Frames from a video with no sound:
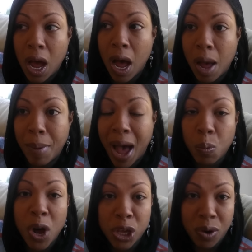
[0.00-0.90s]
um,
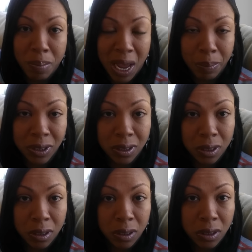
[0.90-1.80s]
I want you to be able
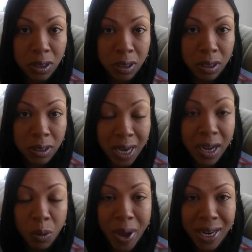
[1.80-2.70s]
to to
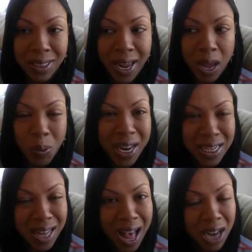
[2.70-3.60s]
take away today what
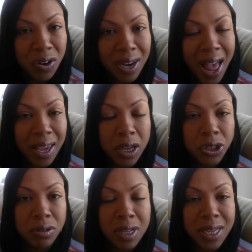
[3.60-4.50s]
is the underlying
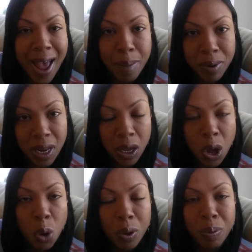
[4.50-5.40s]
issue that's happening
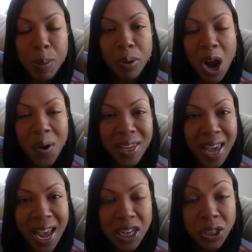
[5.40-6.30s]
when people are
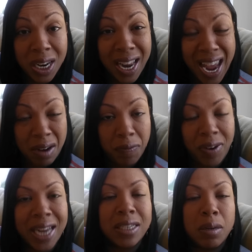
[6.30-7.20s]
engaged in
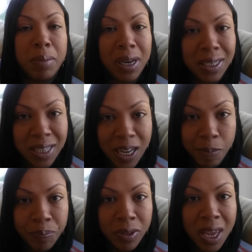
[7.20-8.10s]

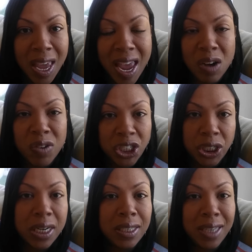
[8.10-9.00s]
inflexibility and
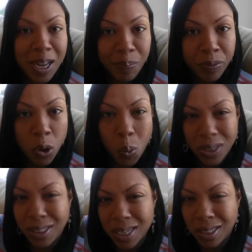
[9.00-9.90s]
rigidity.
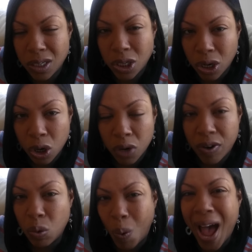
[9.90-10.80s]
What does it
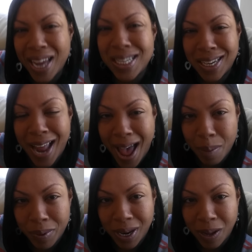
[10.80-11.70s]
serve, and why is it
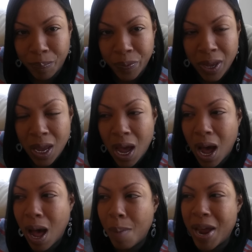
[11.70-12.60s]
happening?
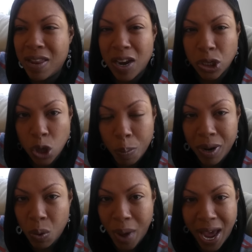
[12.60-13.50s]
Um, and there's so
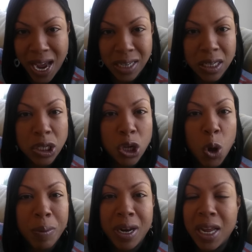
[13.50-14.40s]
many ways and
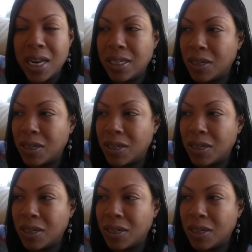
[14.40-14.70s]
so many